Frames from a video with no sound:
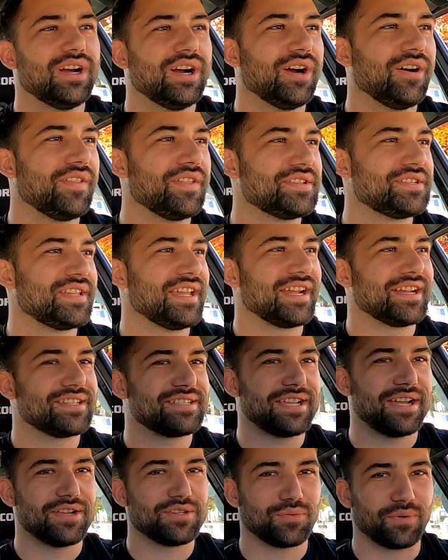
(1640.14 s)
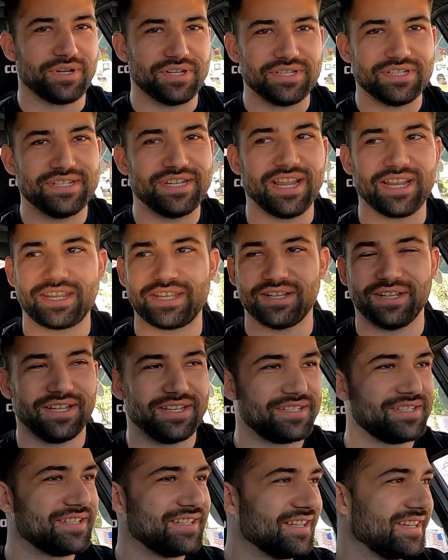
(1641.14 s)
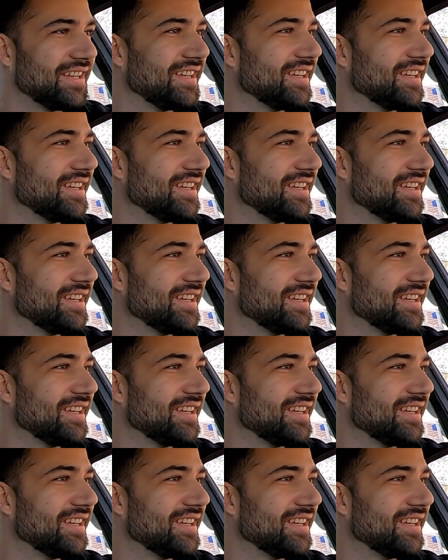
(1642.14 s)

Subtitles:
Oh, this thing sounds ridiculous.